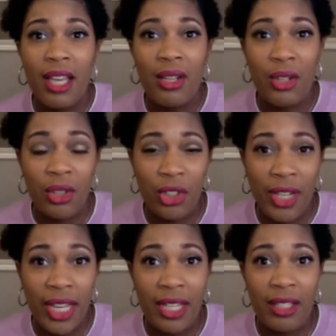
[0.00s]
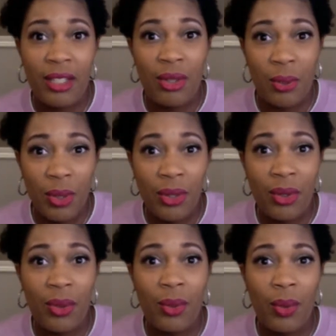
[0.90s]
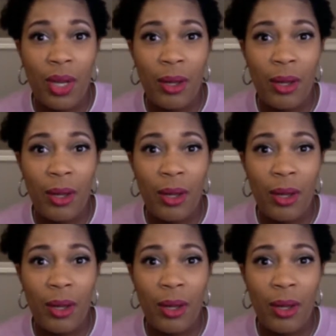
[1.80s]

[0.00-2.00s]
nutrients through,